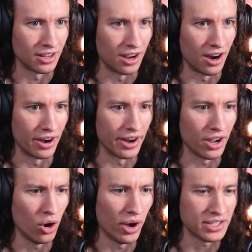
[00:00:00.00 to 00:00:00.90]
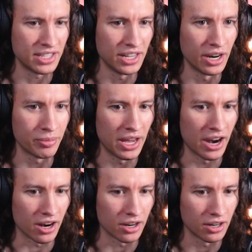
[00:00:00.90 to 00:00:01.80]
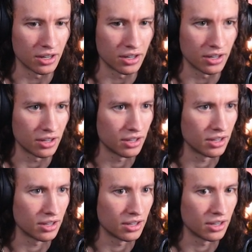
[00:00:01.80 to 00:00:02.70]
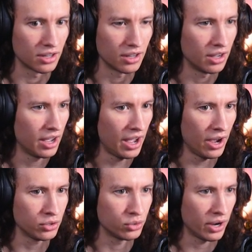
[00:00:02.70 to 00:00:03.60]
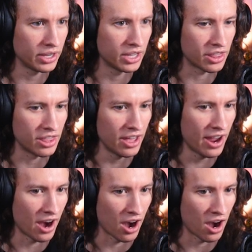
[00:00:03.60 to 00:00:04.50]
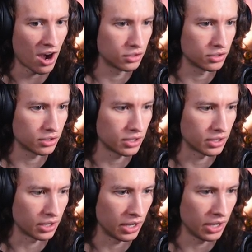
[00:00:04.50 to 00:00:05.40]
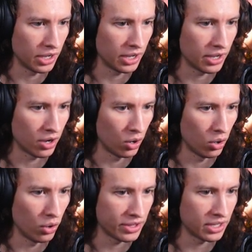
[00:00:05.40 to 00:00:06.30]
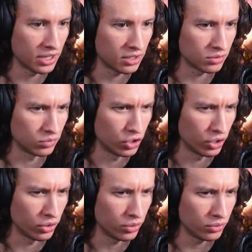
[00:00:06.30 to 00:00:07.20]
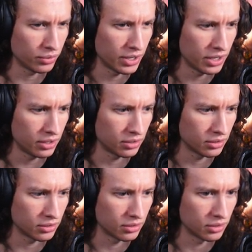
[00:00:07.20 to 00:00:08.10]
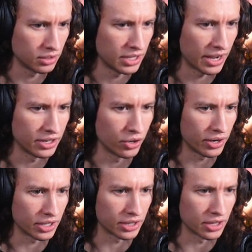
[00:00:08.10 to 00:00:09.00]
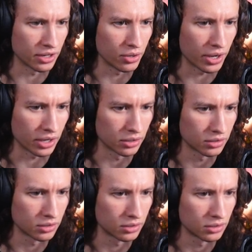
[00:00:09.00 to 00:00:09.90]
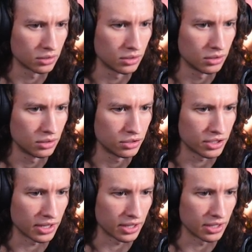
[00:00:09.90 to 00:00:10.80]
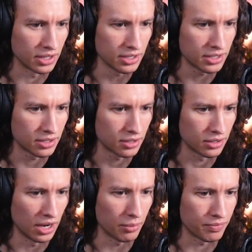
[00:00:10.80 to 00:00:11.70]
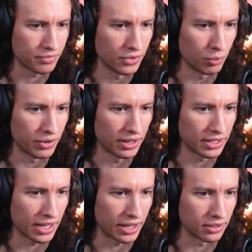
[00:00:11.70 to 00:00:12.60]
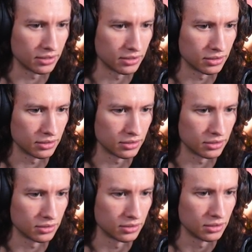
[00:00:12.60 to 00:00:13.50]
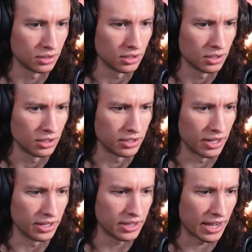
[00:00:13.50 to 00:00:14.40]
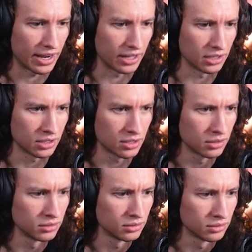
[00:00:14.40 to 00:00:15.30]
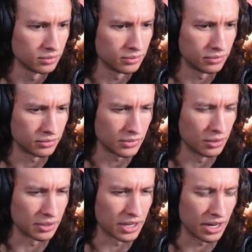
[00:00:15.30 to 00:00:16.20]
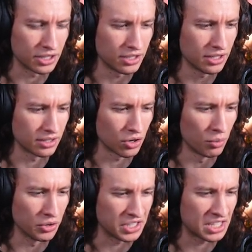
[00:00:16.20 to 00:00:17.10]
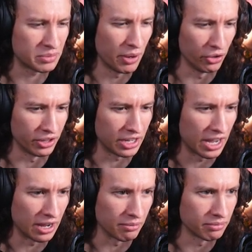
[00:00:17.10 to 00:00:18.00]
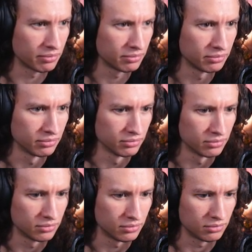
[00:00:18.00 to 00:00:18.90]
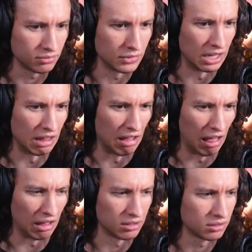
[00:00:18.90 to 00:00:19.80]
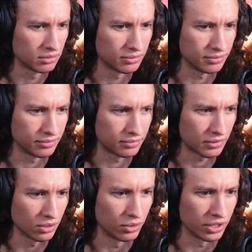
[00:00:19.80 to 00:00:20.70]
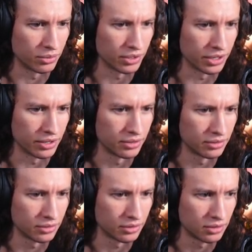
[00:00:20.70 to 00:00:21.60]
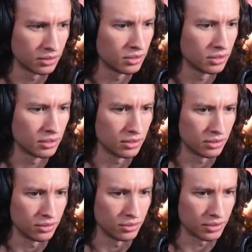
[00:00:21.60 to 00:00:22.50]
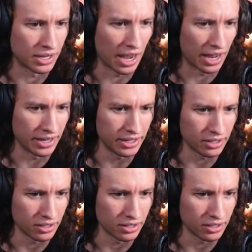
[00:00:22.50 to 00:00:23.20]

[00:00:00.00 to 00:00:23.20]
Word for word: All right. Oh, I see it up there. How do I get there? Can I get... Oh, I think... No, wait. Yeah, I know get there. Okay. Just like this. Oh, nope, not like that. Not like that, Alex. Oh my gosh, you can almost smell the game. Uh, we're good, we're good. Got it.